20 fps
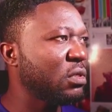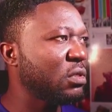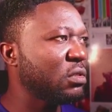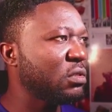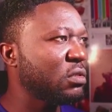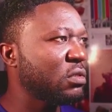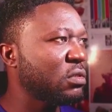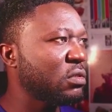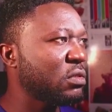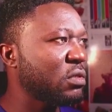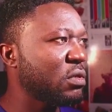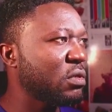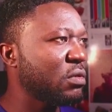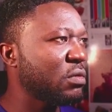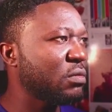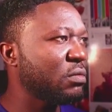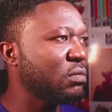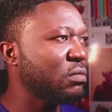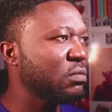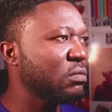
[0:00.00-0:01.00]
So
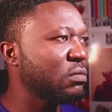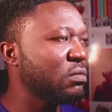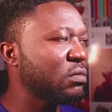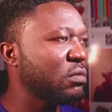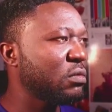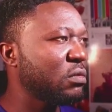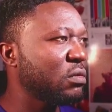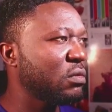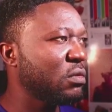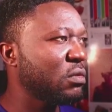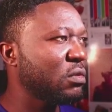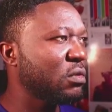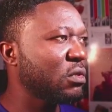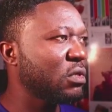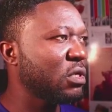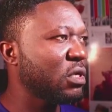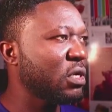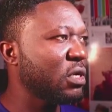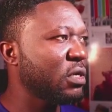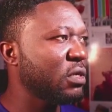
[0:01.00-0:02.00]

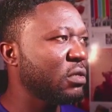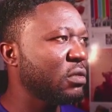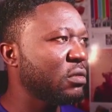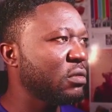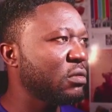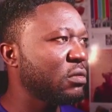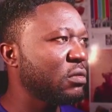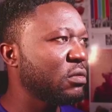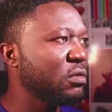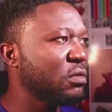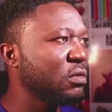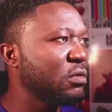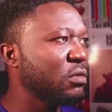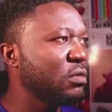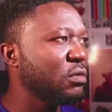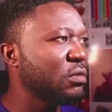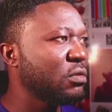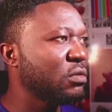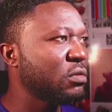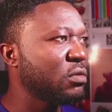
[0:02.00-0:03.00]
okay,
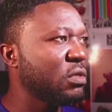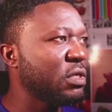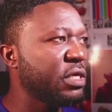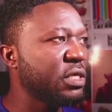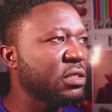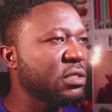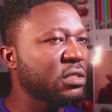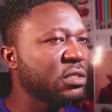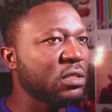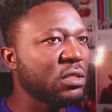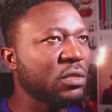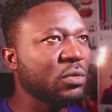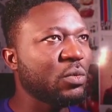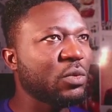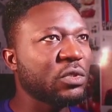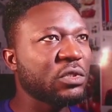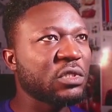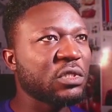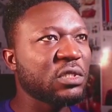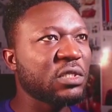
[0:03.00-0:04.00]
so let's see
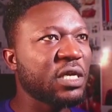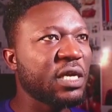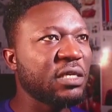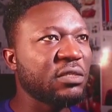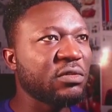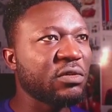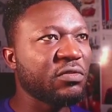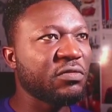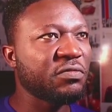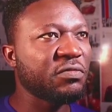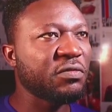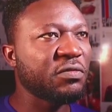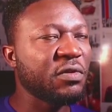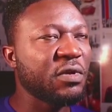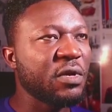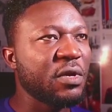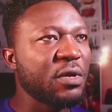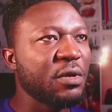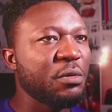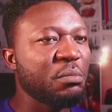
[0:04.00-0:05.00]
what's the size of
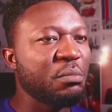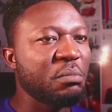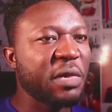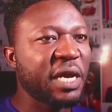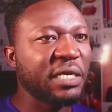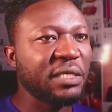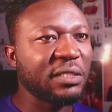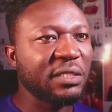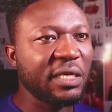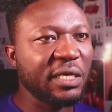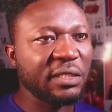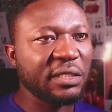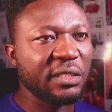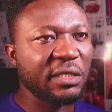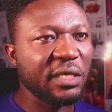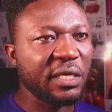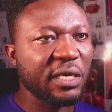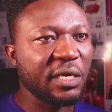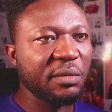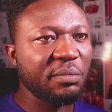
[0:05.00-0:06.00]
my date
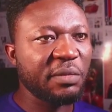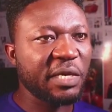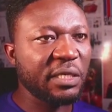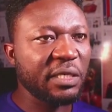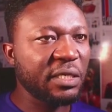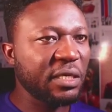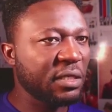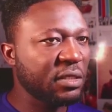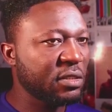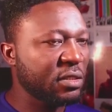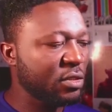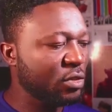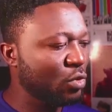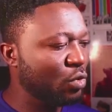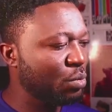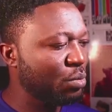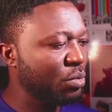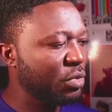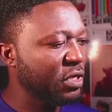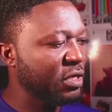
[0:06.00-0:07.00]
here. My date
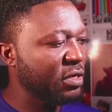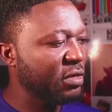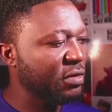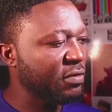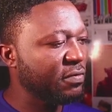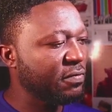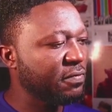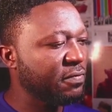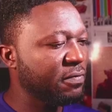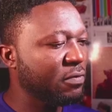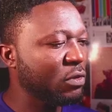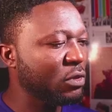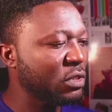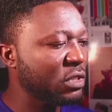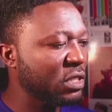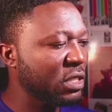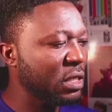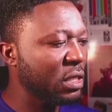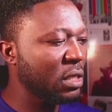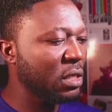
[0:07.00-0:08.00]
should be
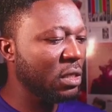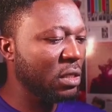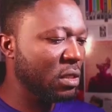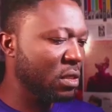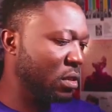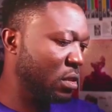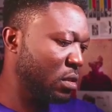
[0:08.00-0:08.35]
14.